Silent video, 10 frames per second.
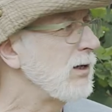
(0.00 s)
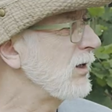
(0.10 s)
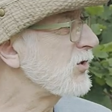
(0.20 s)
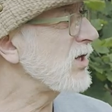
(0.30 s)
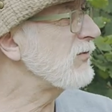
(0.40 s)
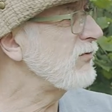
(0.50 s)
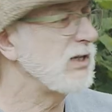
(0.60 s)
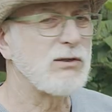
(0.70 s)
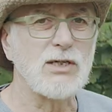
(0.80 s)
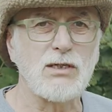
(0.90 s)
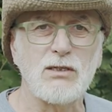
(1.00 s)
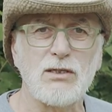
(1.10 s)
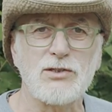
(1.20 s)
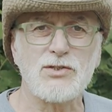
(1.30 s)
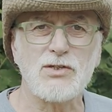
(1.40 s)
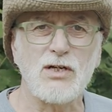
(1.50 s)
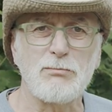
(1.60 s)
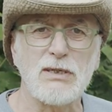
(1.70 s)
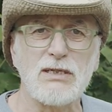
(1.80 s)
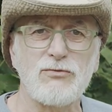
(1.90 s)
sunflower hearts are
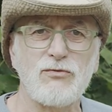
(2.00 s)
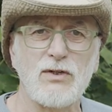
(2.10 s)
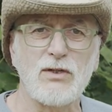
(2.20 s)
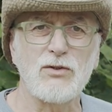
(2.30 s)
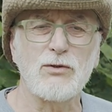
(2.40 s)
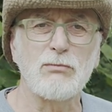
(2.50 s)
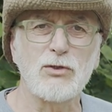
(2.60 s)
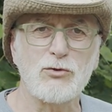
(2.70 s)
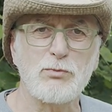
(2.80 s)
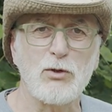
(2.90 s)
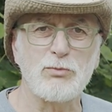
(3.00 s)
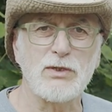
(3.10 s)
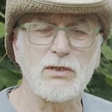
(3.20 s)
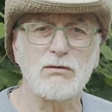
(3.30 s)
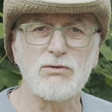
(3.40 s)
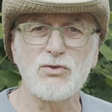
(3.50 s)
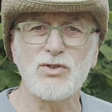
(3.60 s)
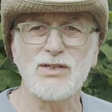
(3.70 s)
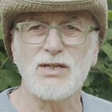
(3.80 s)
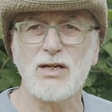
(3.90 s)
by far the most popular. You
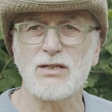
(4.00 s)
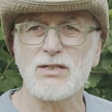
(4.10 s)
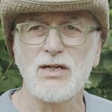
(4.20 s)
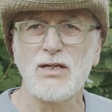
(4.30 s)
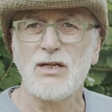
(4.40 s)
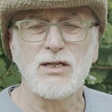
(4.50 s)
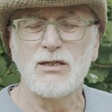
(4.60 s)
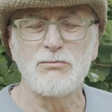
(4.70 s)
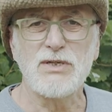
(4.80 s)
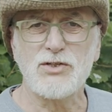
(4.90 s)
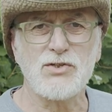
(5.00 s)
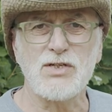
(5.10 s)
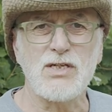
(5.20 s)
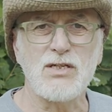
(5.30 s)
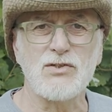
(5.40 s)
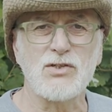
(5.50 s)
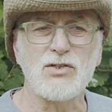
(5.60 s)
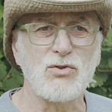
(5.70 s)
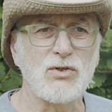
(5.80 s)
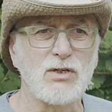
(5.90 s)
can get mixed seeds,
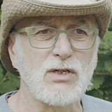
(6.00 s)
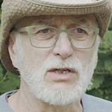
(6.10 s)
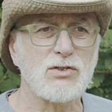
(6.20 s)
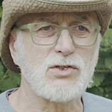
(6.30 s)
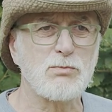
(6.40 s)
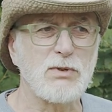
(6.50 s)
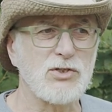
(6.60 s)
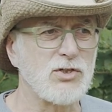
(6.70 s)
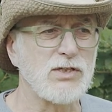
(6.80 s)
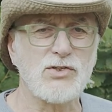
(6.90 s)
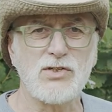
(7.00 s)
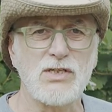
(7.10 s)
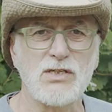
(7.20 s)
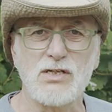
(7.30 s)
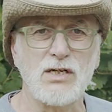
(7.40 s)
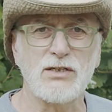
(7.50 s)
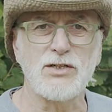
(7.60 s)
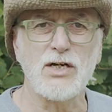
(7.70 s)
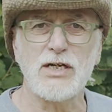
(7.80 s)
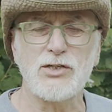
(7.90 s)
and you can get specialist seeds like
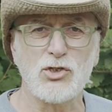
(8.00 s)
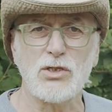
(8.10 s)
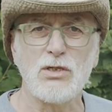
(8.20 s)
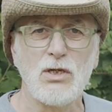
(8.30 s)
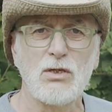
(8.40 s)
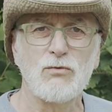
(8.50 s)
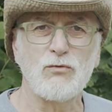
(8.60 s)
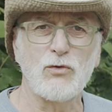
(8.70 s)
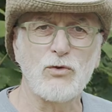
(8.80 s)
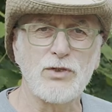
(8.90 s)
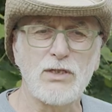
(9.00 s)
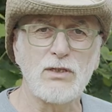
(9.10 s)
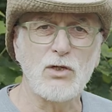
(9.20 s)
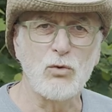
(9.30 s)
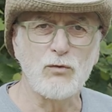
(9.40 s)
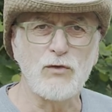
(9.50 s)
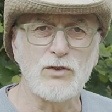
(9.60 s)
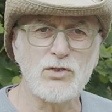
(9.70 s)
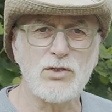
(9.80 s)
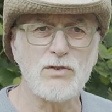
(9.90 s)
Niger for the
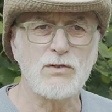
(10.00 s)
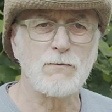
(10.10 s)
goldfinches.